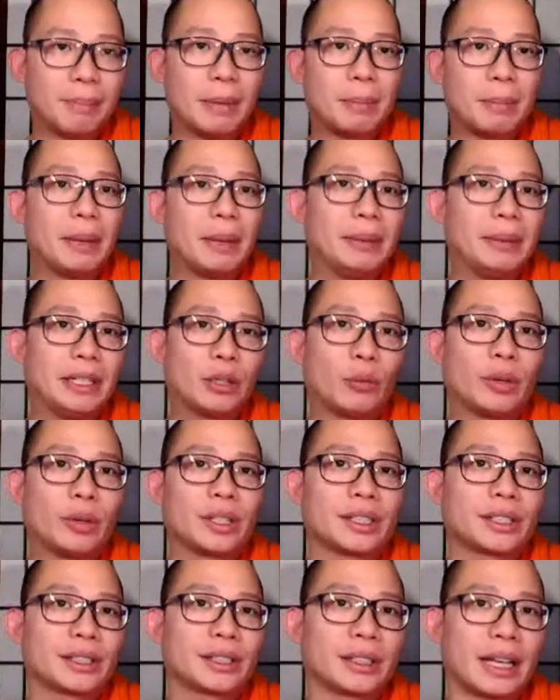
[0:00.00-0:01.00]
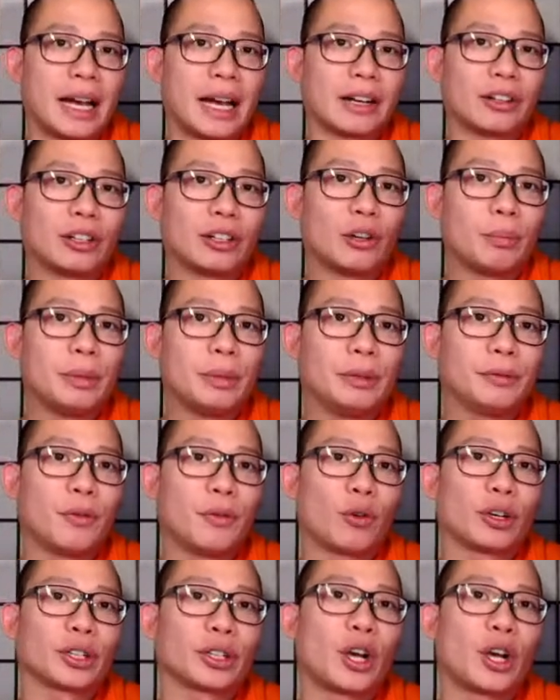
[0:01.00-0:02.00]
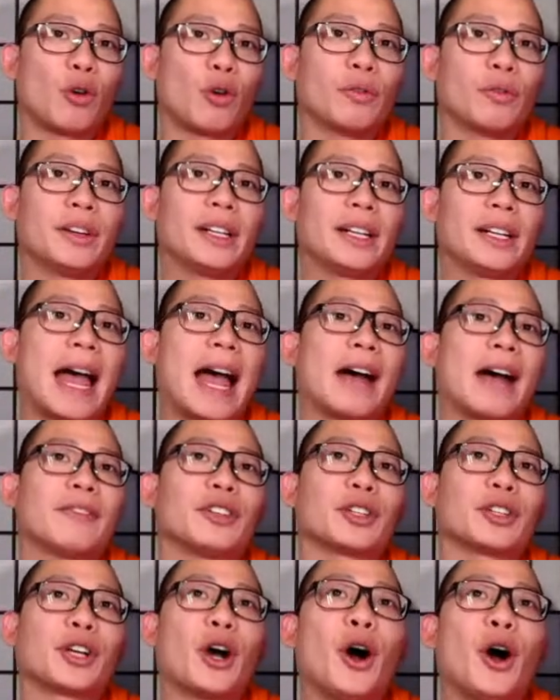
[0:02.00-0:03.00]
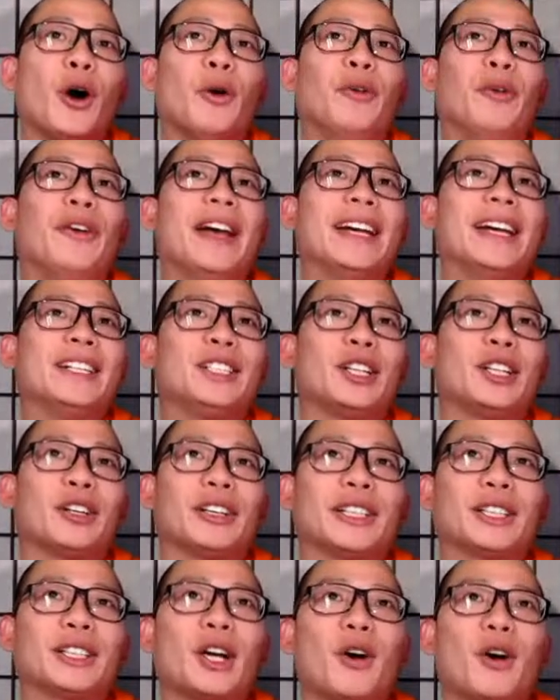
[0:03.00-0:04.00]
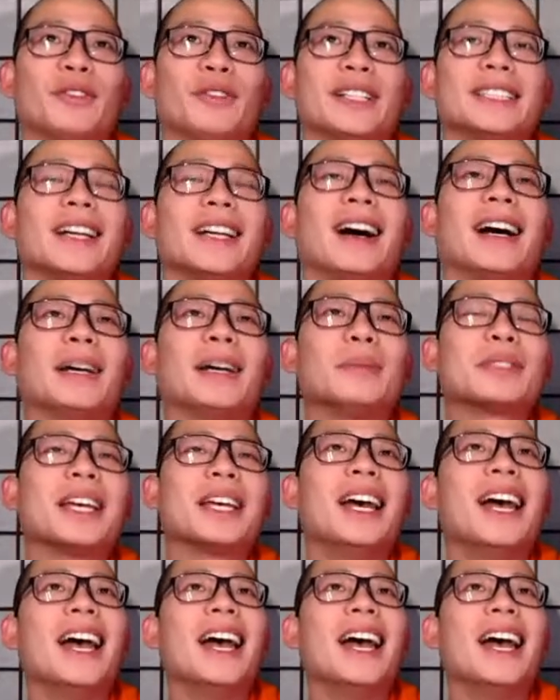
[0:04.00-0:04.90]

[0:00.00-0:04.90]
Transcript: maybe it was, I don't know, before COVID, after COVID, during COVID times,